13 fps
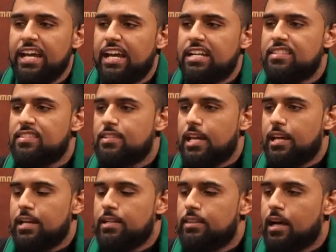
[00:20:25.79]
it
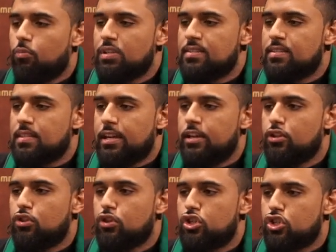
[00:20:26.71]
stated that when
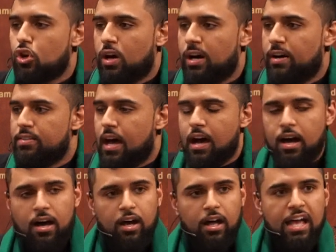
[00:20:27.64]
Sayyid
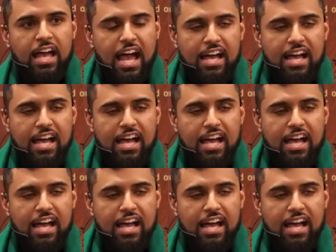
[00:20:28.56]
al-Shuhada,